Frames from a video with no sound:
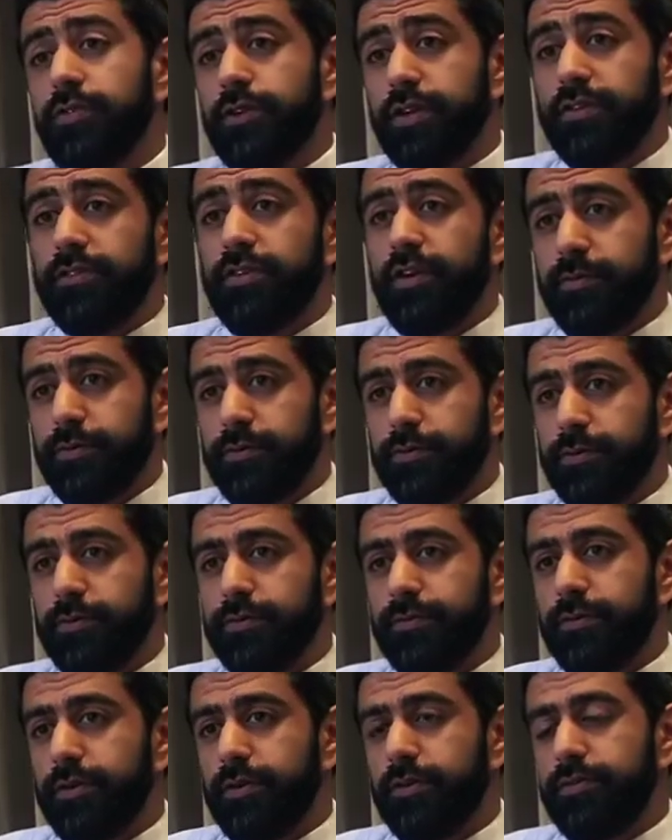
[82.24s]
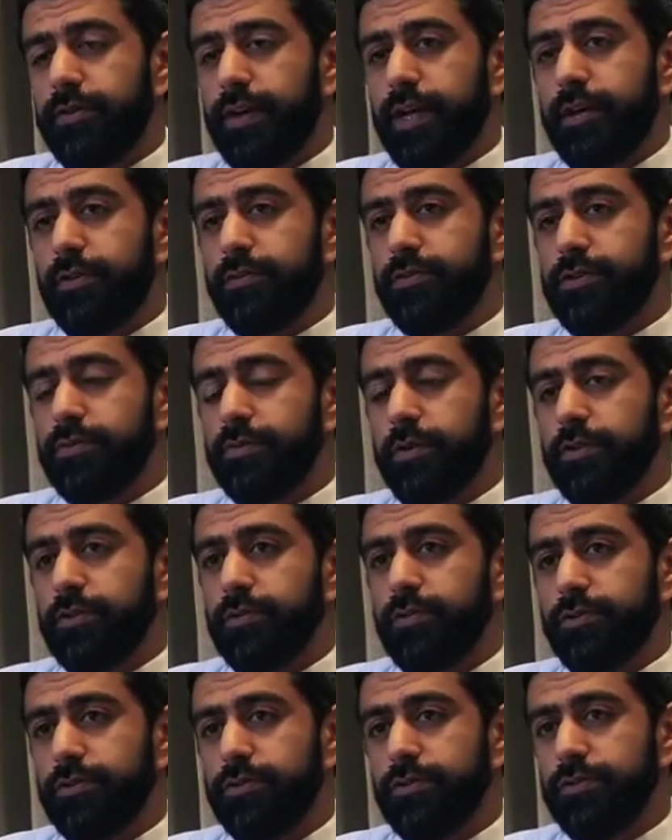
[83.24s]
you an example of how
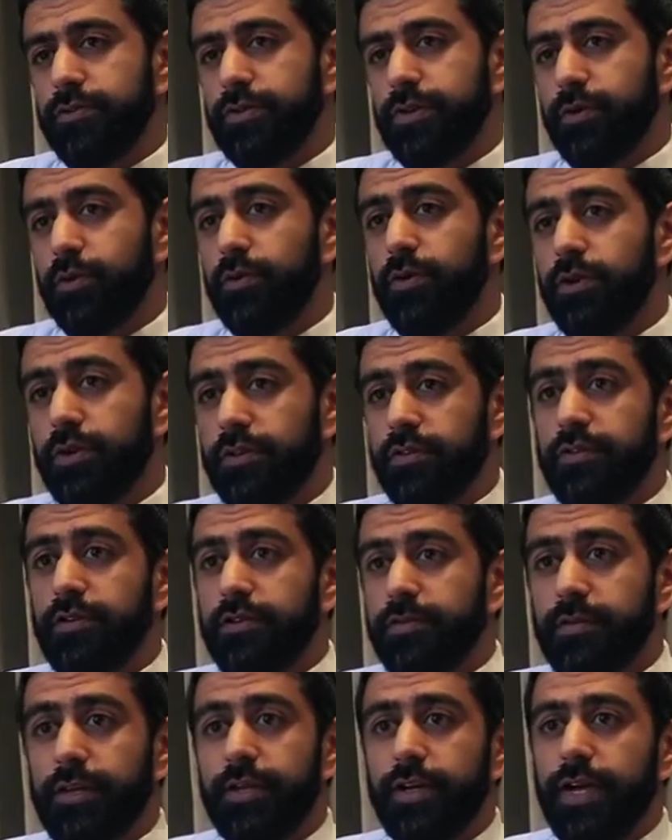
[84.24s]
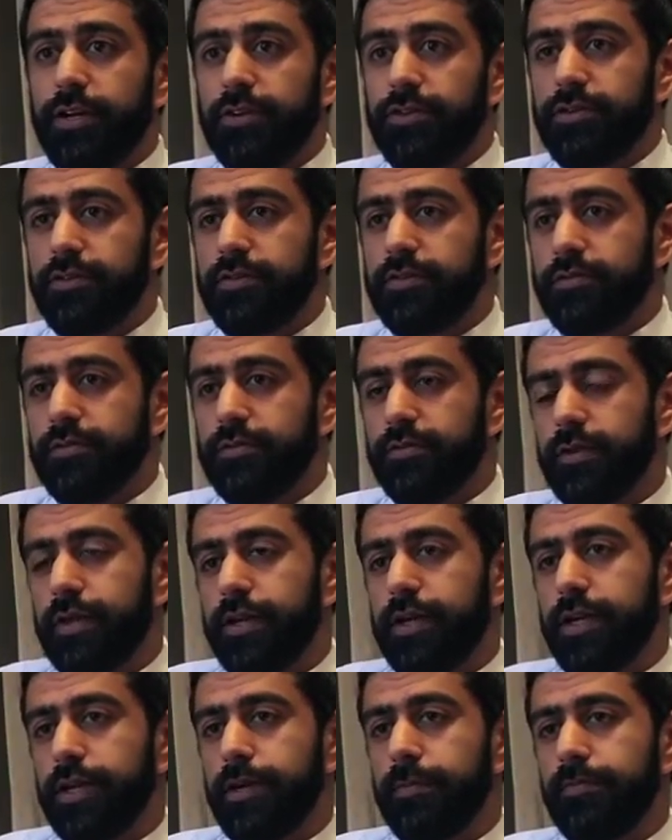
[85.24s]
responsible sourcing works in action,
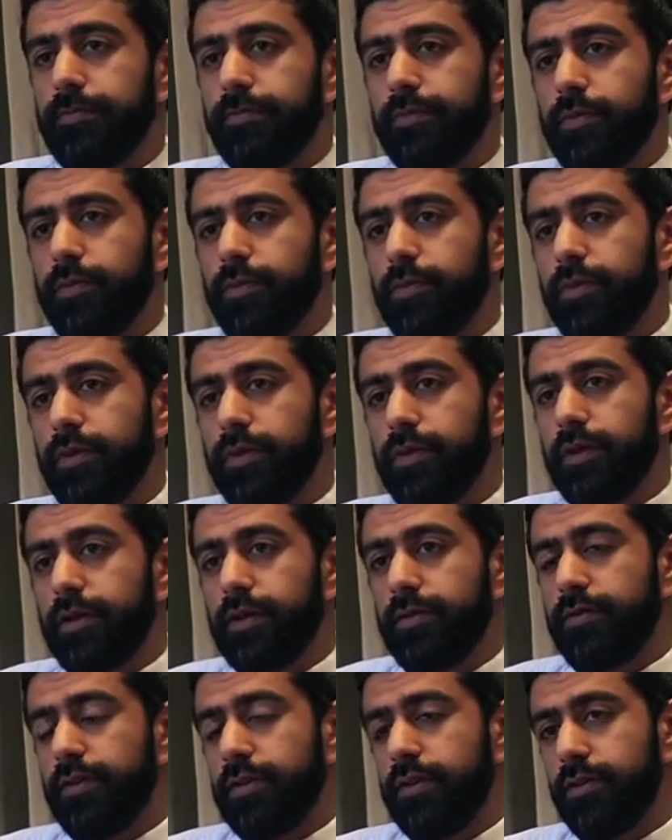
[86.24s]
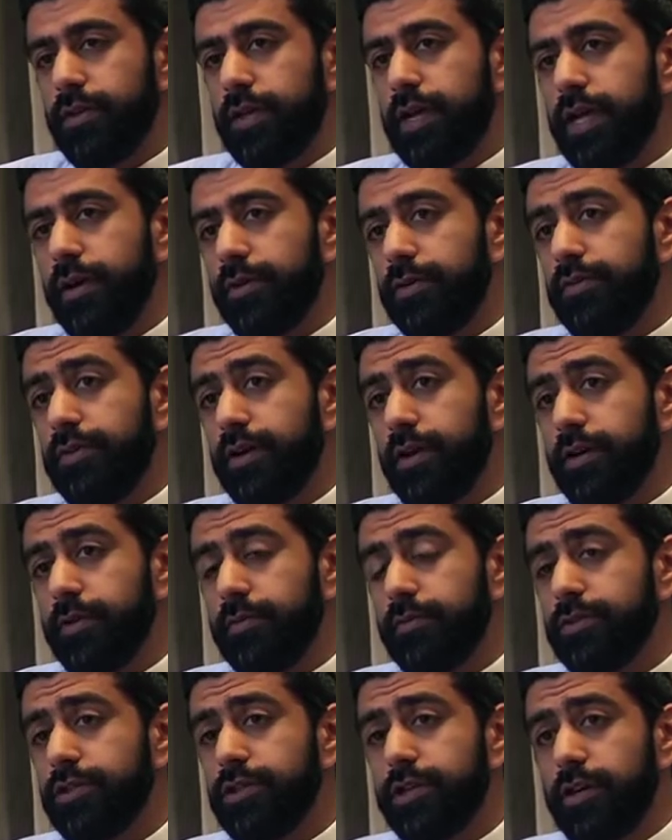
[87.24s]
if I look at out of our
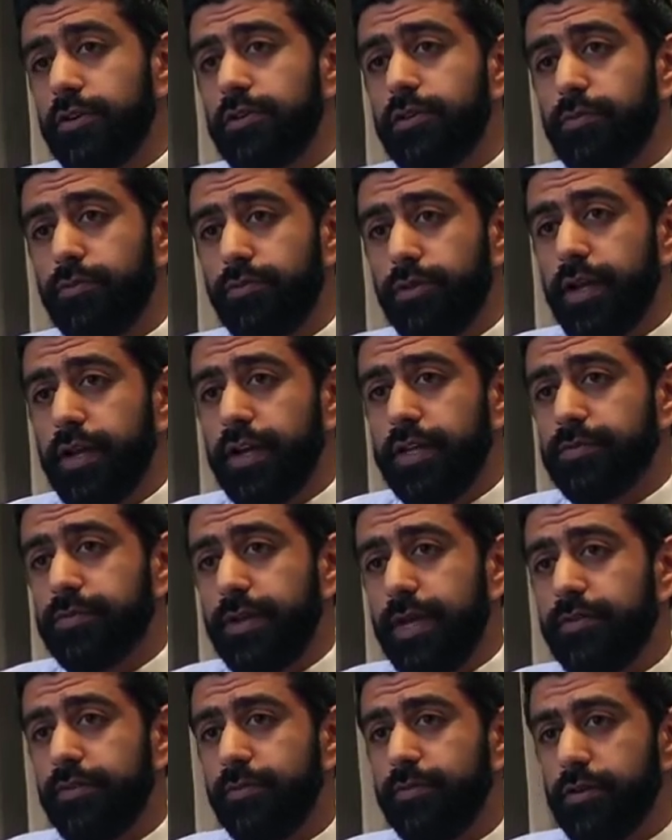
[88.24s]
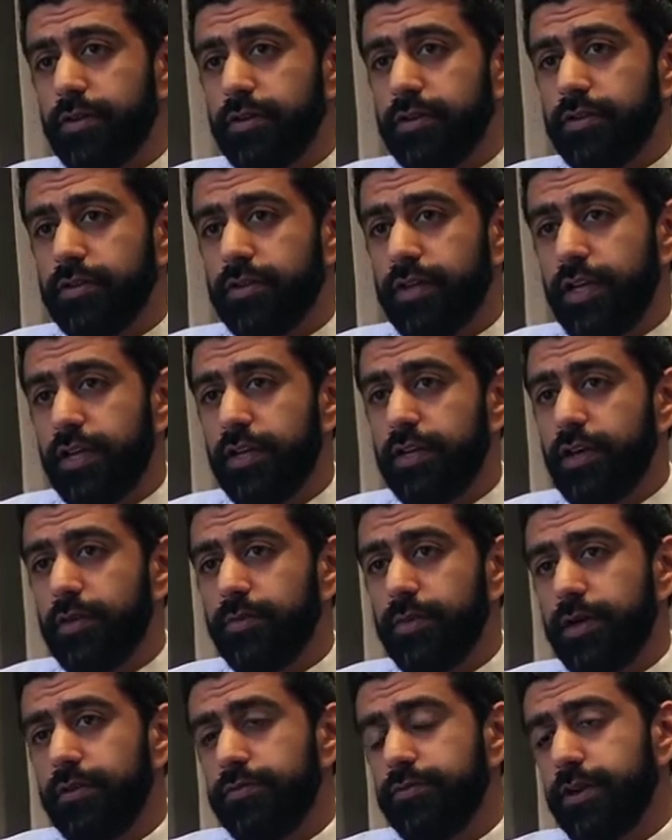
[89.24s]
Charcon precast paving products, the
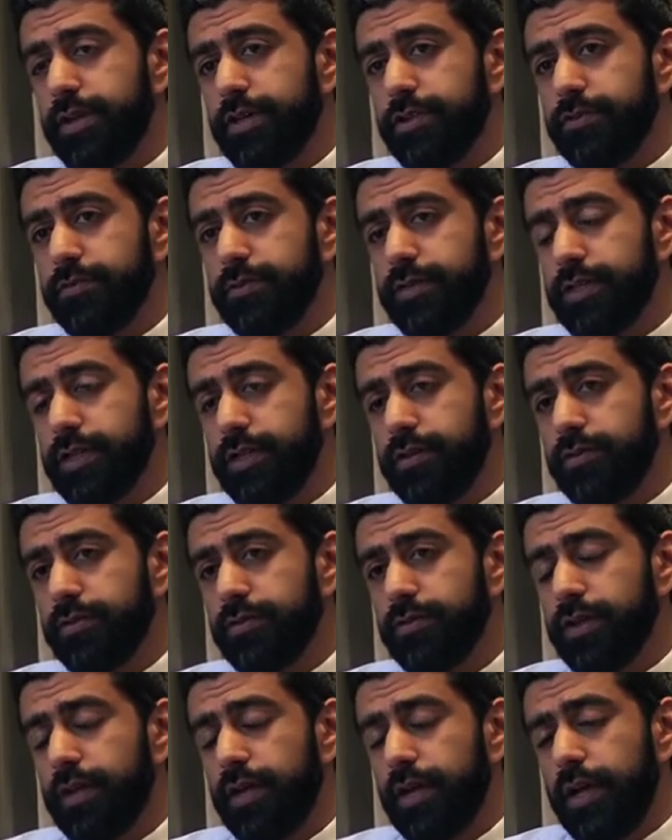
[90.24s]
EcoPave range of materials,